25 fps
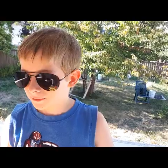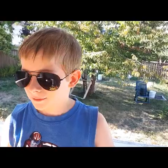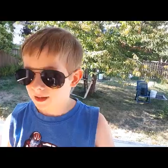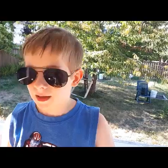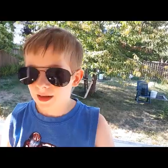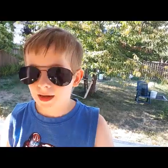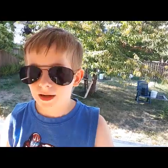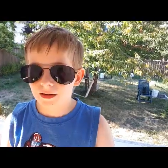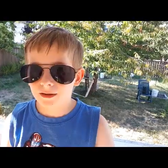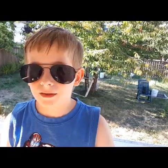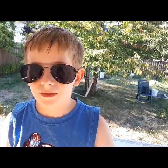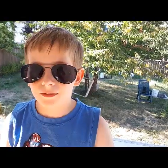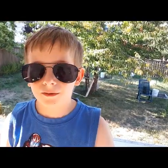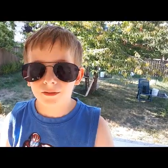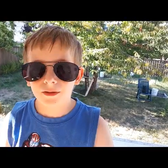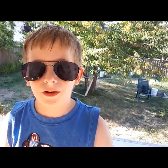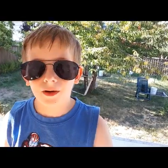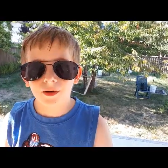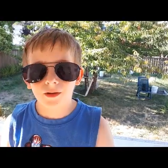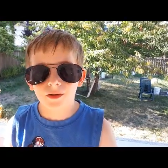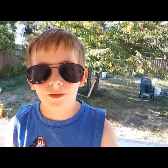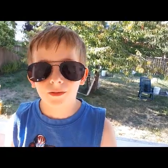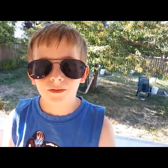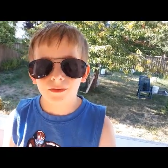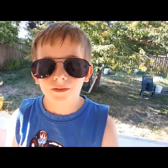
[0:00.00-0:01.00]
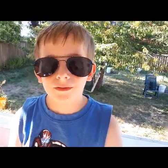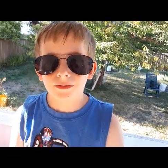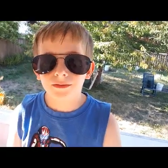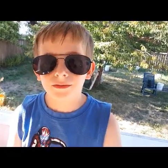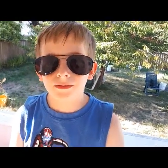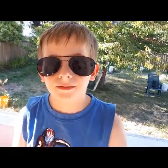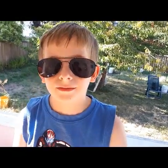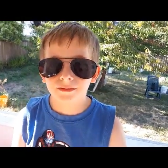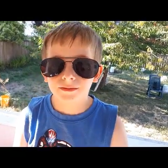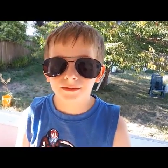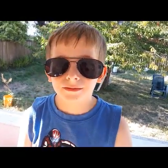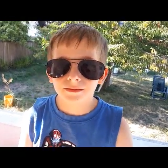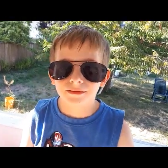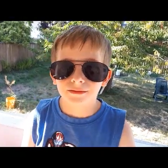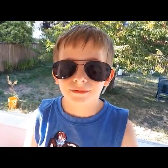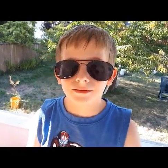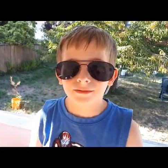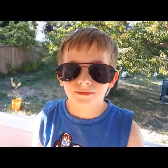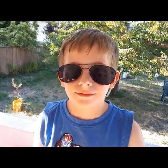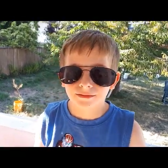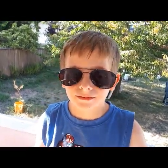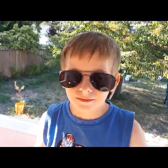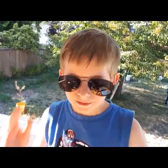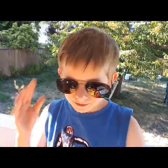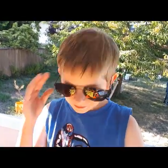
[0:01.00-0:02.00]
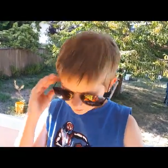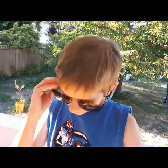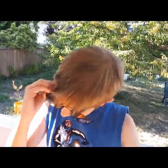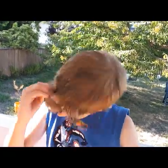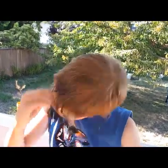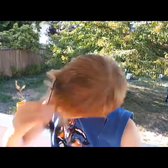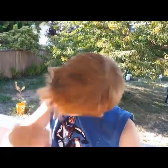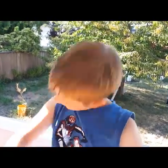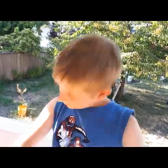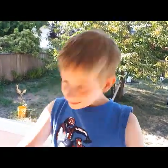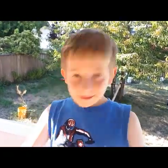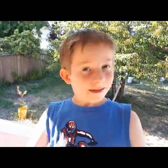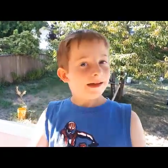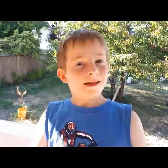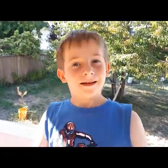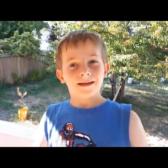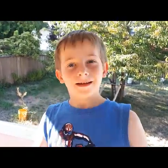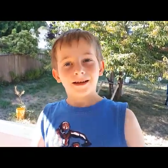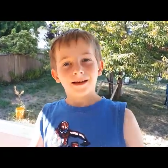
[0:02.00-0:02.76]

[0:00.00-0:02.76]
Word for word: I don't know. How about, how about, you know, let's go mining?